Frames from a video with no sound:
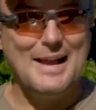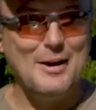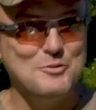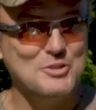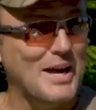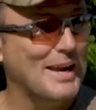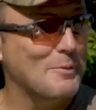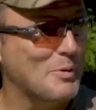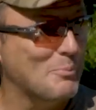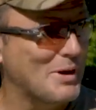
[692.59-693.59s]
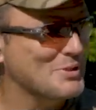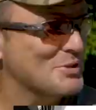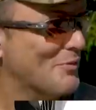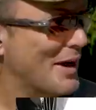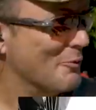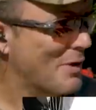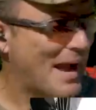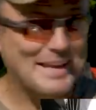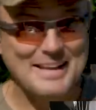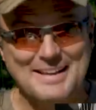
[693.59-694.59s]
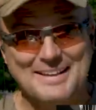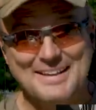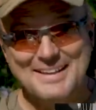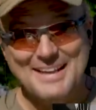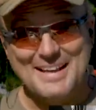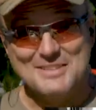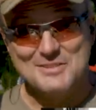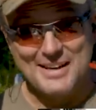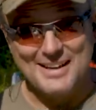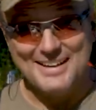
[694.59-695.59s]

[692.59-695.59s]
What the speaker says: have shot up a bunch of Iraqi and